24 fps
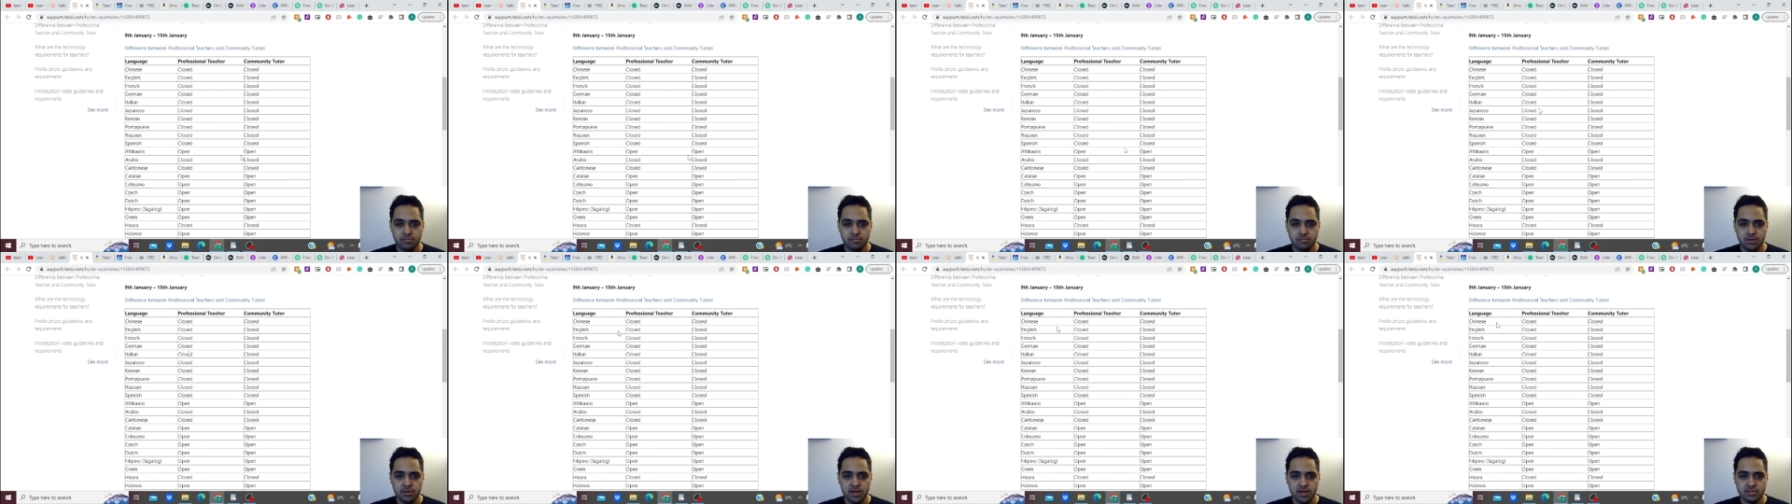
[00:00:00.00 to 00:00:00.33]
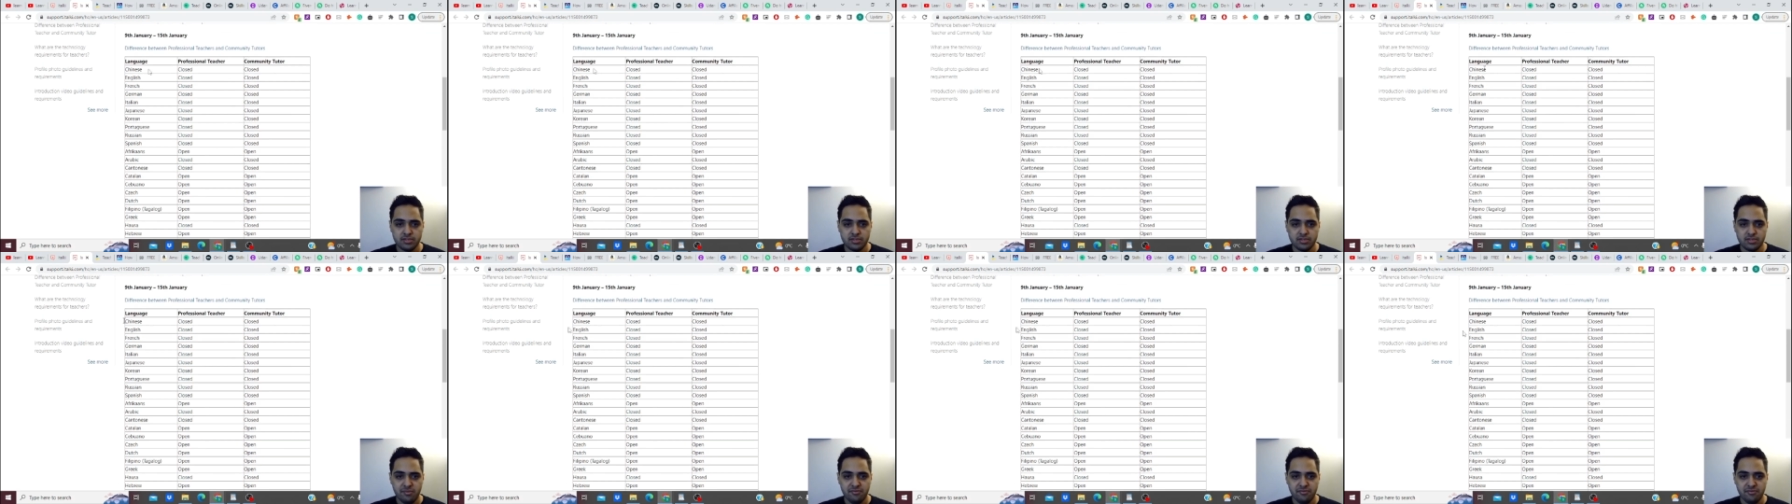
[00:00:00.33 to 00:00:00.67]
but
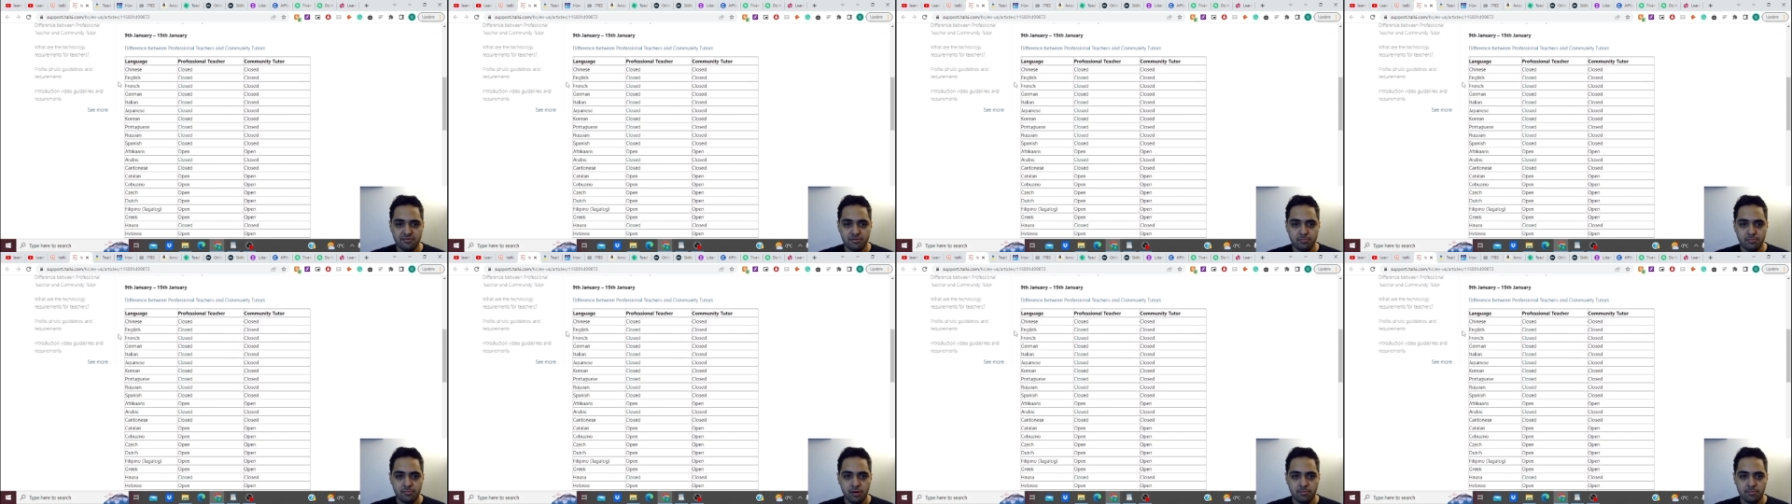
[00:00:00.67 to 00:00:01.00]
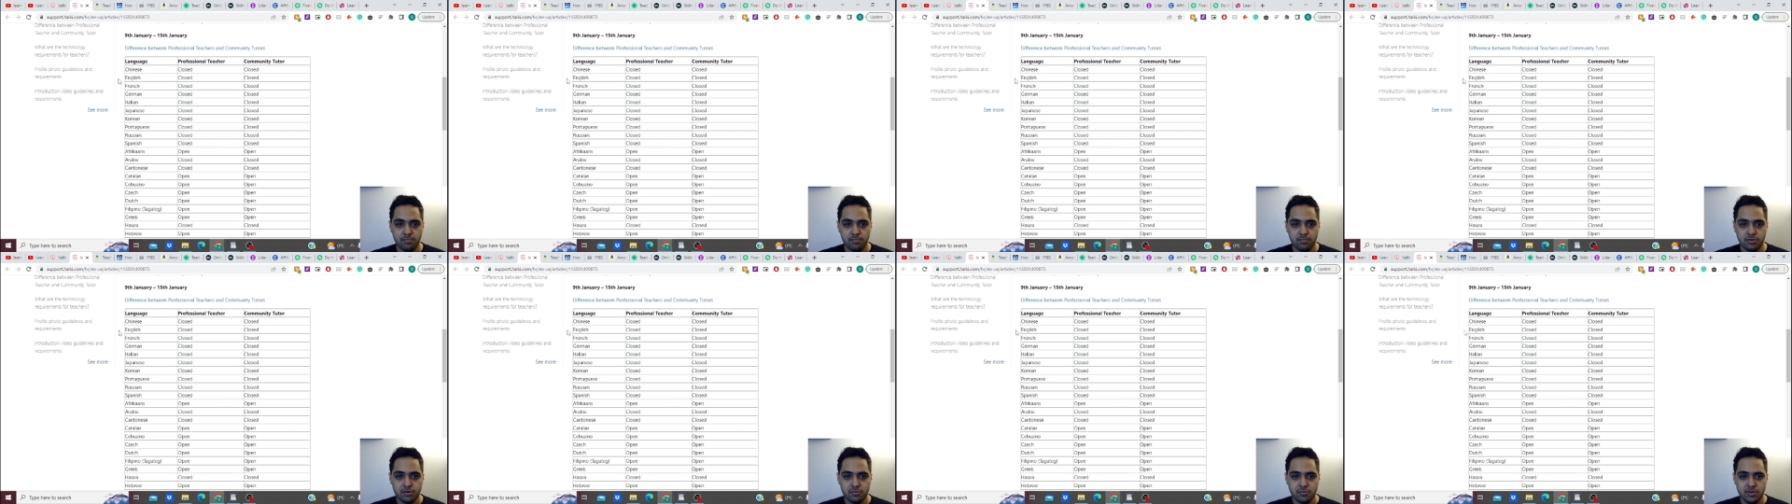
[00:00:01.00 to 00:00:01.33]
some of the
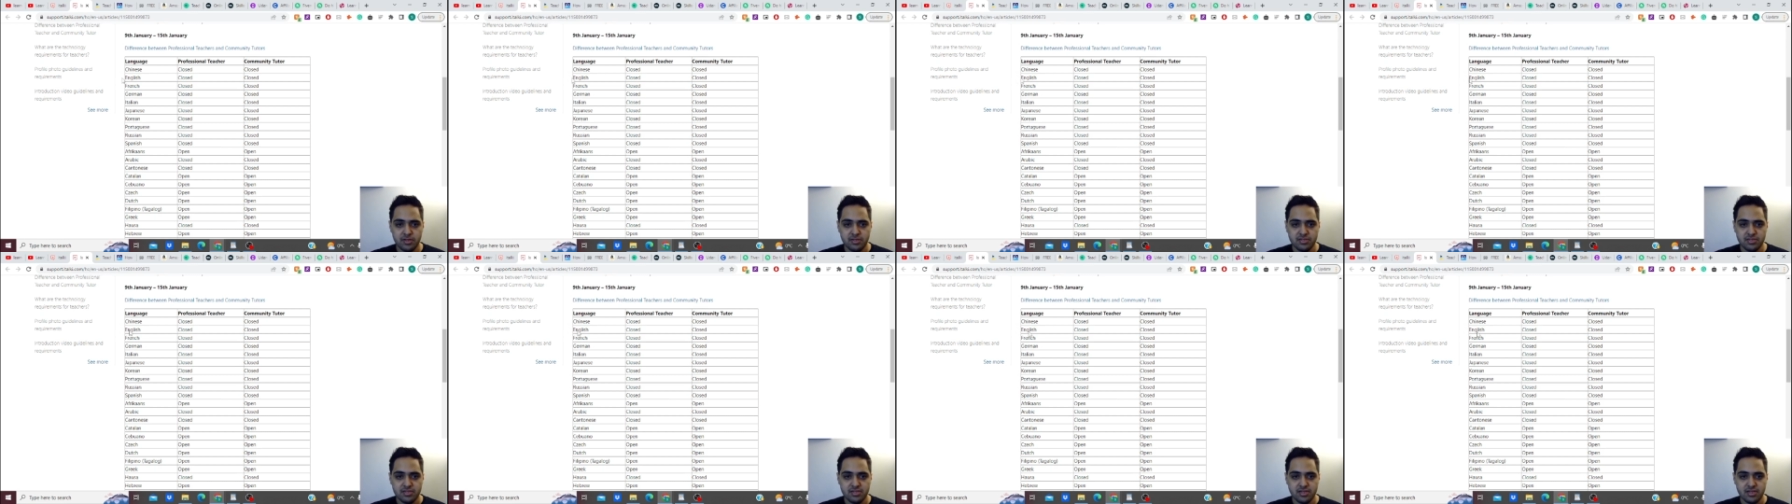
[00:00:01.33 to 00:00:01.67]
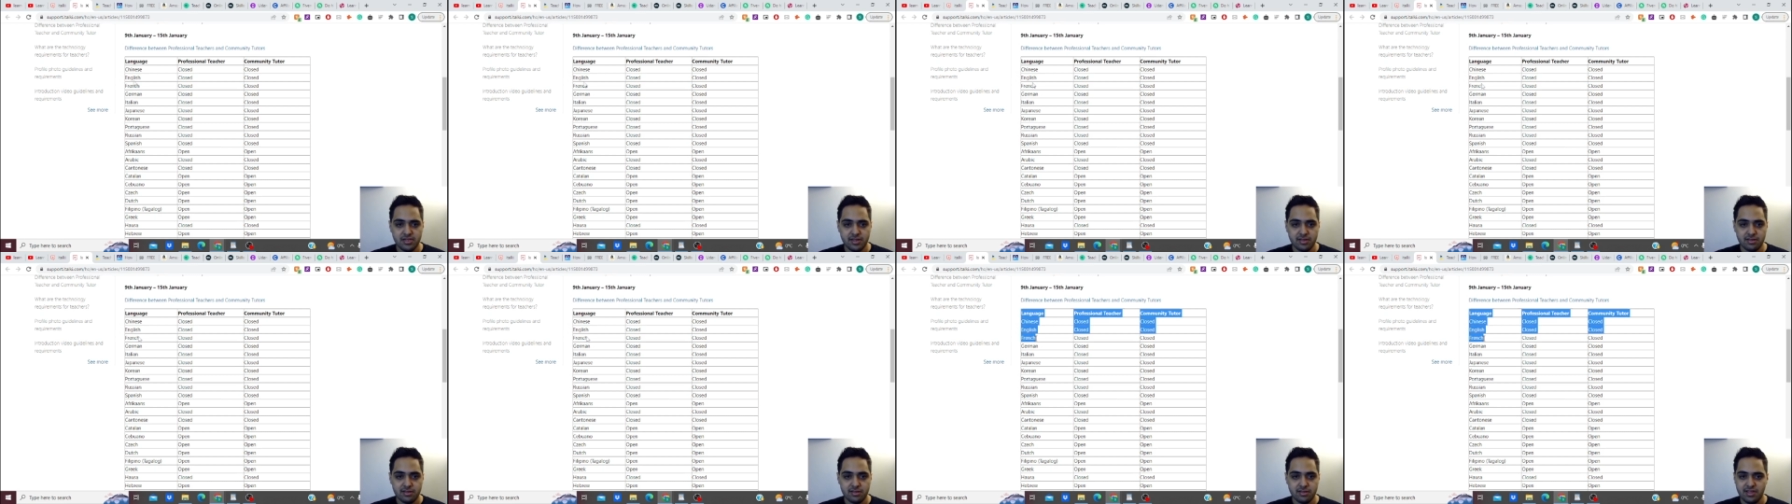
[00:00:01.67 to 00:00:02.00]
popular ones
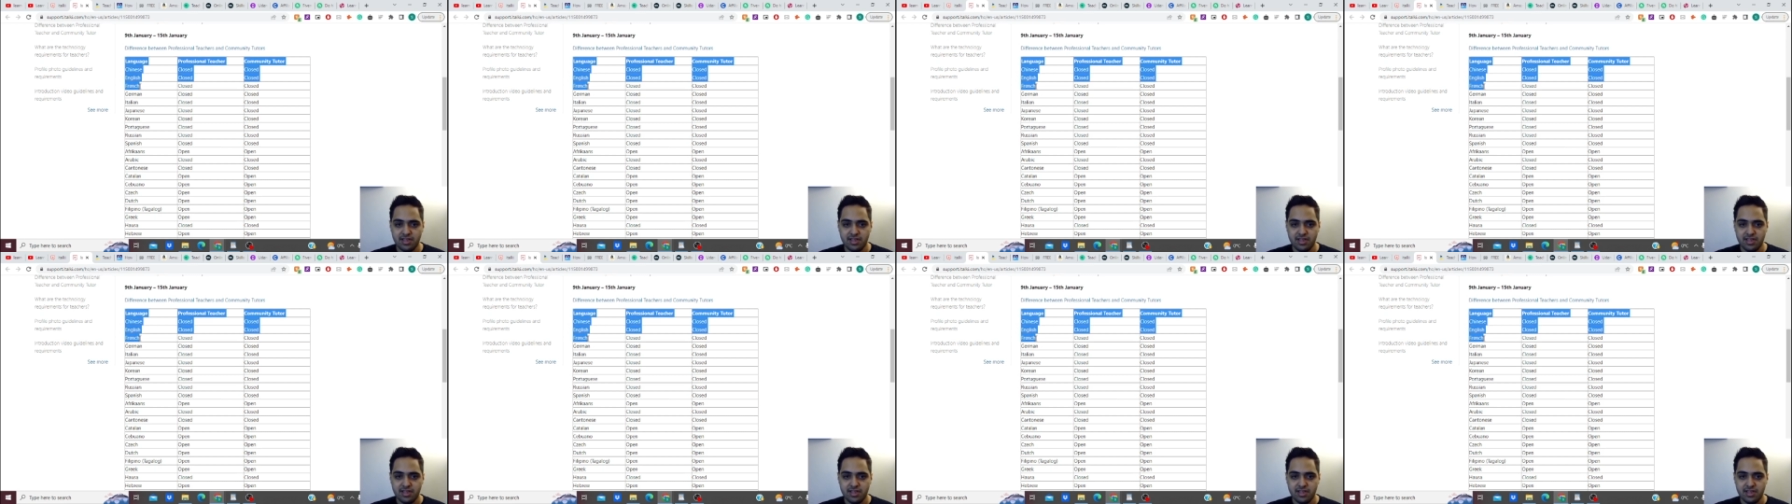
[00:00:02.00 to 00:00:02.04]
like